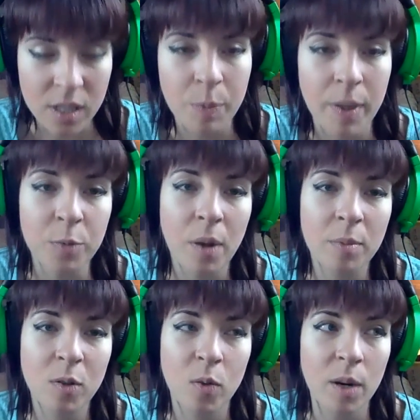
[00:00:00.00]
SpongeBob
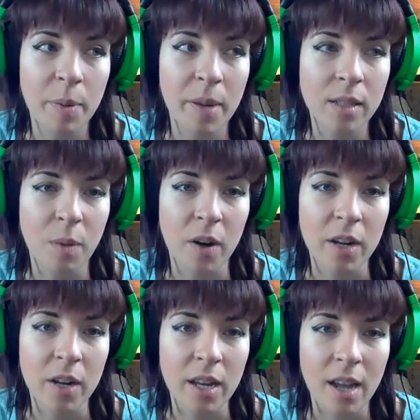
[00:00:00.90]
SquarePants
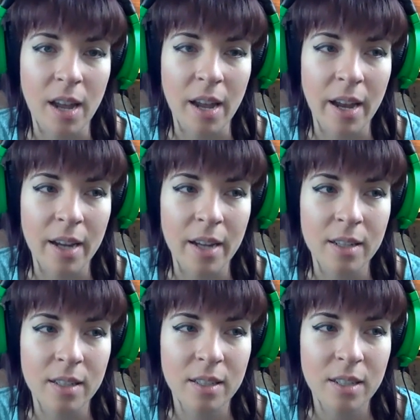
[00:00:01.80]
party,
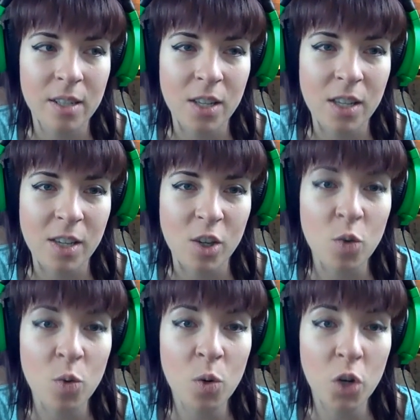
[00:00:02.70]
and
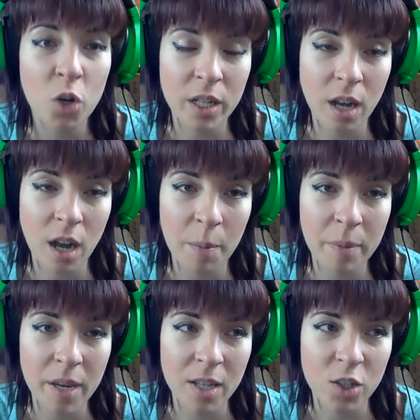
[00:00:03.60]
you couldn't come
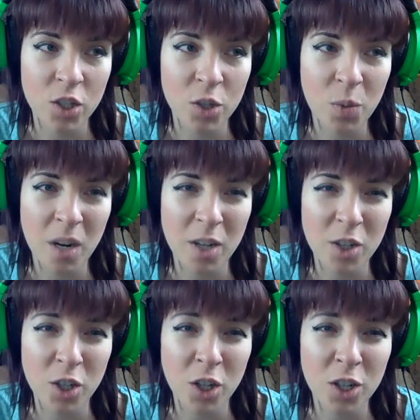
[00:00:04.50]
because you were at
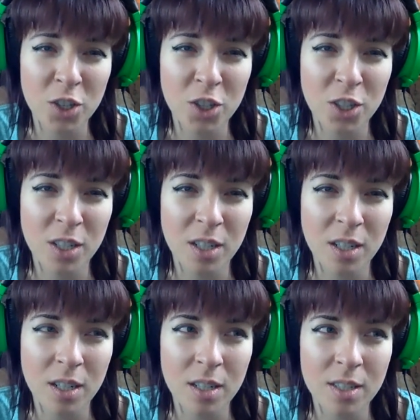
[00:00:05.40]
church
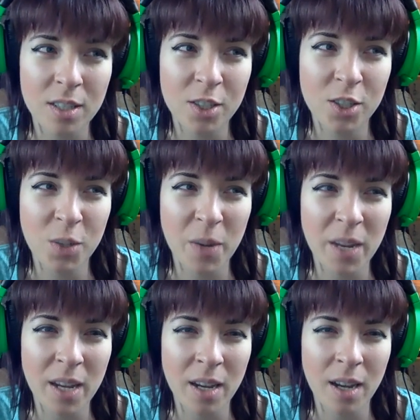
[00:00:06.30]

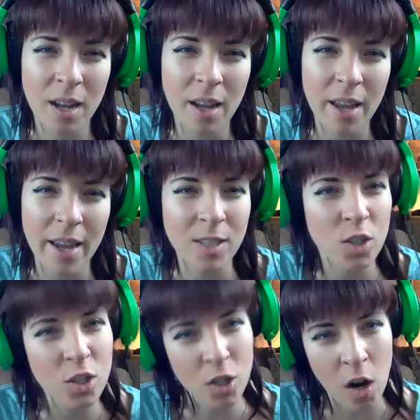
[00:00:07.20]
doing a
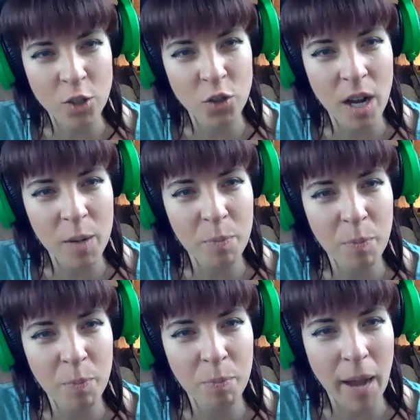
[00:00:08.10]
Star Trek
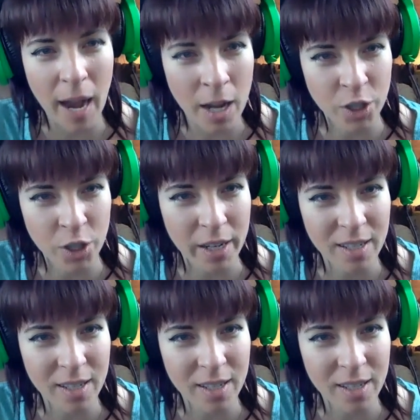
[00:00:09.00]
pageant,